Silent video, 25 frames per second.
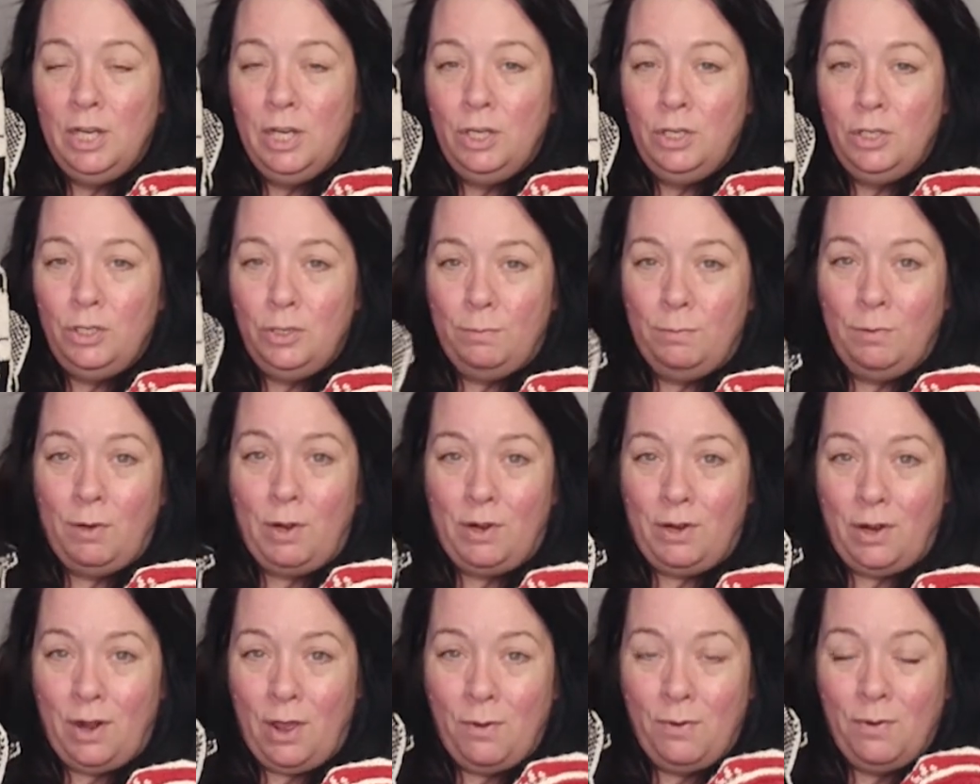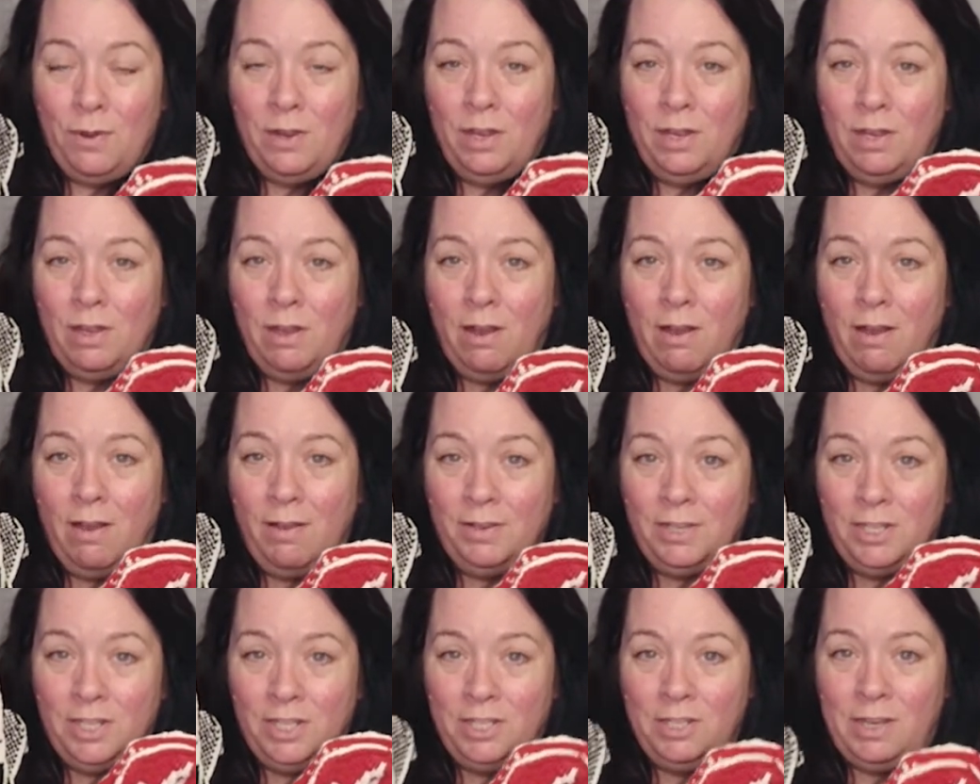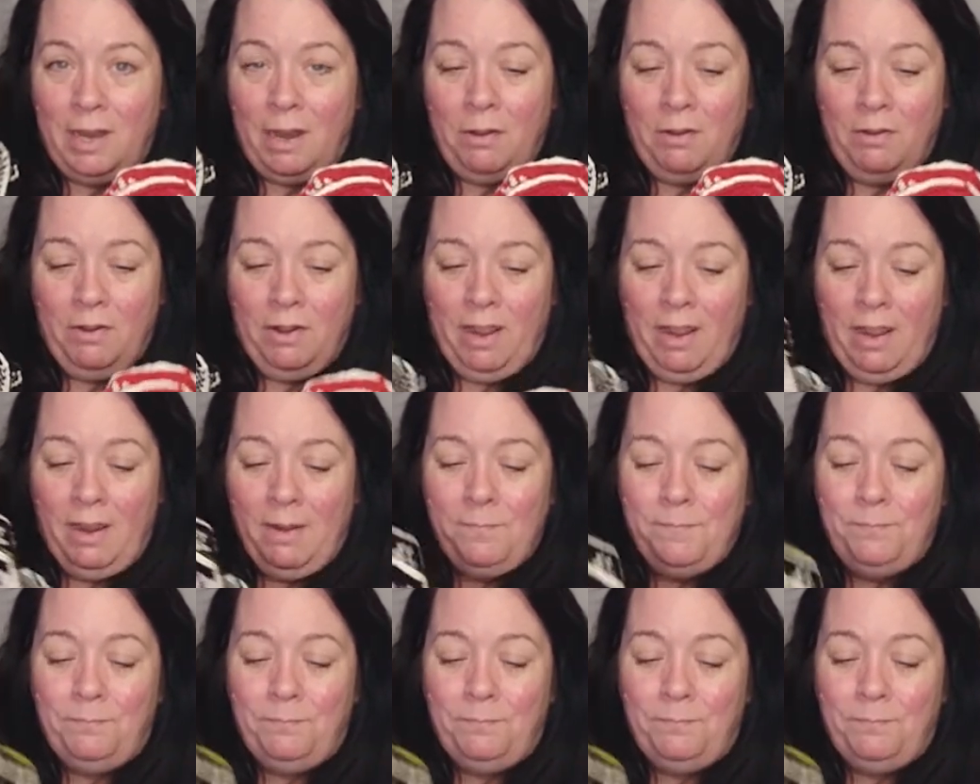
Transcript: tomorrow on Saturday.